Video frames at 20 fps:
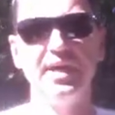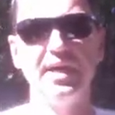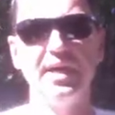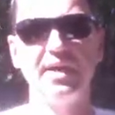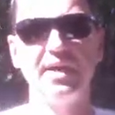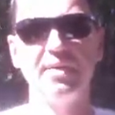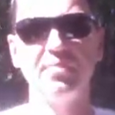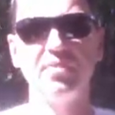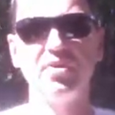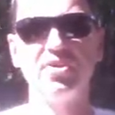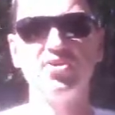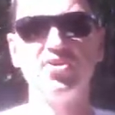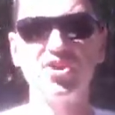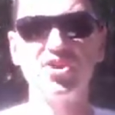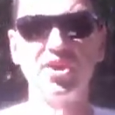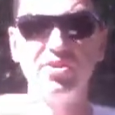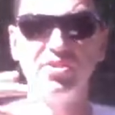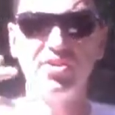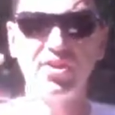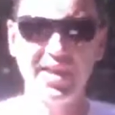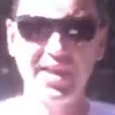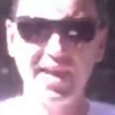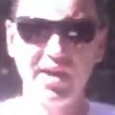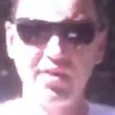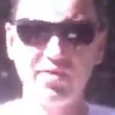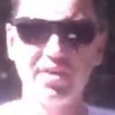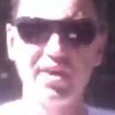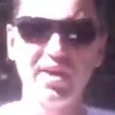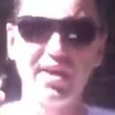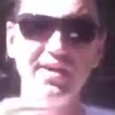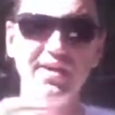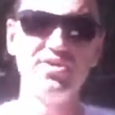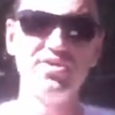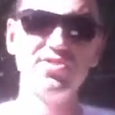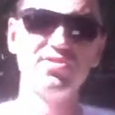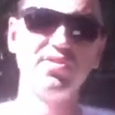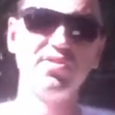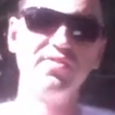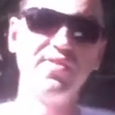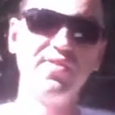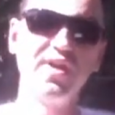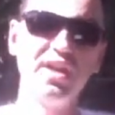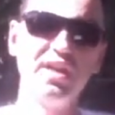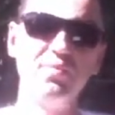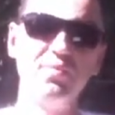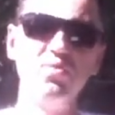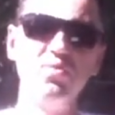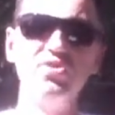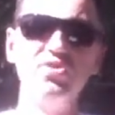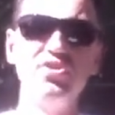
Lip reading: I'm going to show you the calculators are available.